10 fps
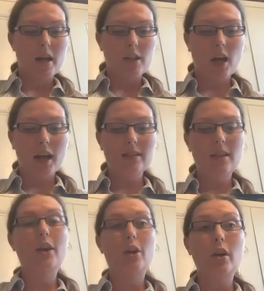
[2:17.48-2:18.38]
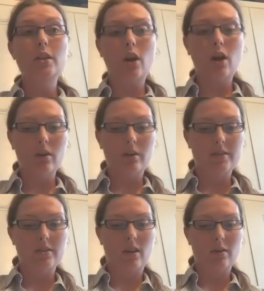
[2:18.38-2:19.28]
Jackson encouraged
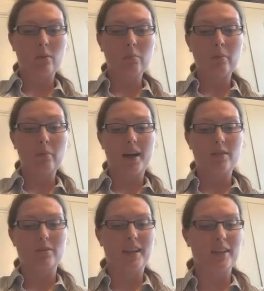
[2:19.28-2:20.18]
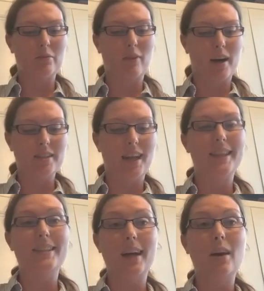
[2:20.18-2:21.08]
Congress to compromise with nullifiers, and
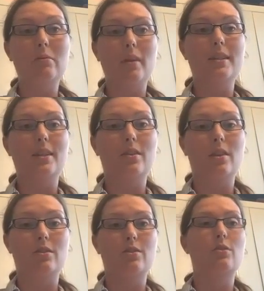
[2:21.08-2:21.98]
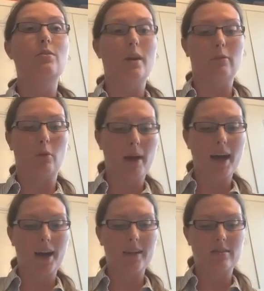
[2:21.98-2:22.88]
the Tariff of 1832 therefore
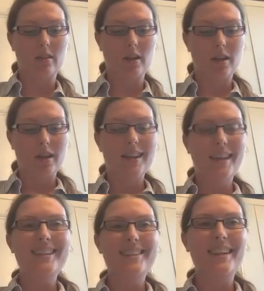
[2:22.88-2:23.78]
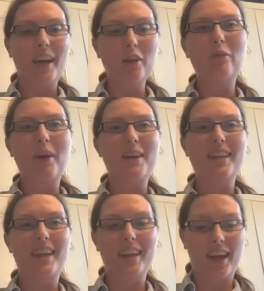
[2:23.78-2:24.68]
passed. Yet to nullifiers
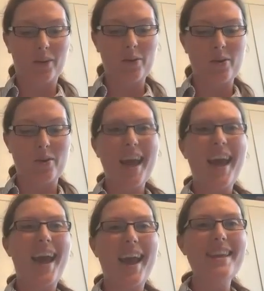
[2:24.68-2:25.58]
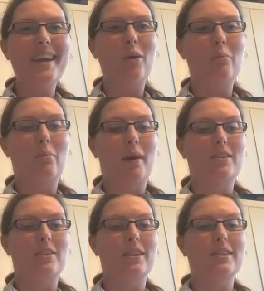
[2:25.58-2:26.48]
like Calhoun, any
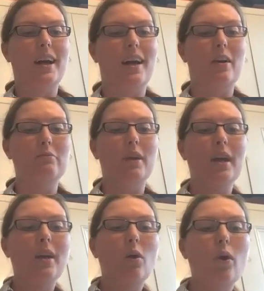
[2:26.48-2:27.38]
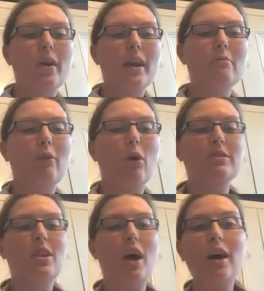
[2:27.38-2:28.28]
compromise on the tariff, quote,
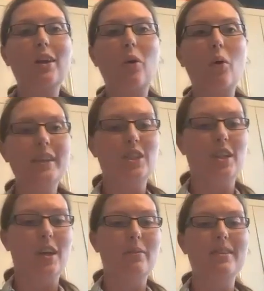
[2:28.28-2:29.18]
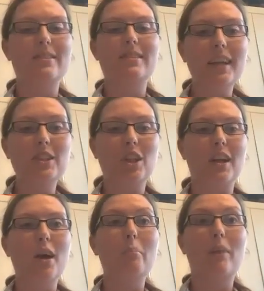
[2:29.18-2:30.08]
involves not question of concession,
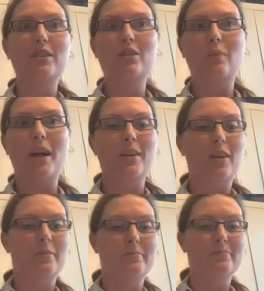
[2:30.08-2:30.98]
but surrender.